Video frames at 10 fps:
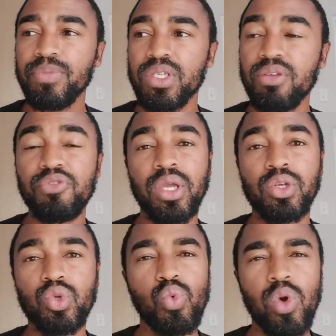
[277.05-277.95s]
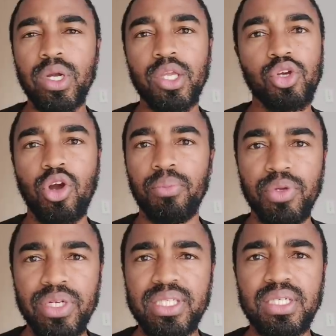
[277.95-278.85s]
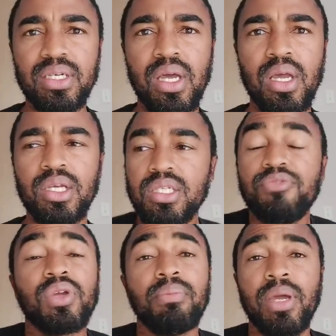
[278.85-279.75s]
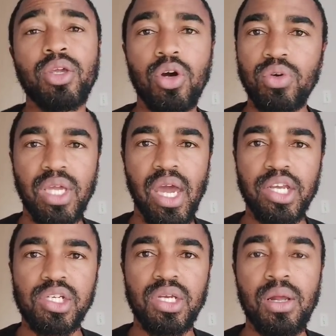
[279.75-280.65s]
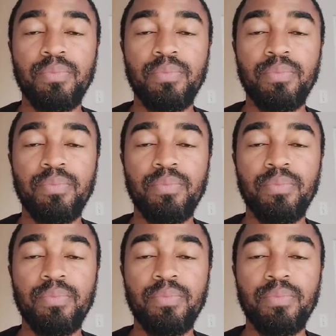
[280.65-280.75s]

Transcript: See if you can do work in your community. See if you can make your own cash.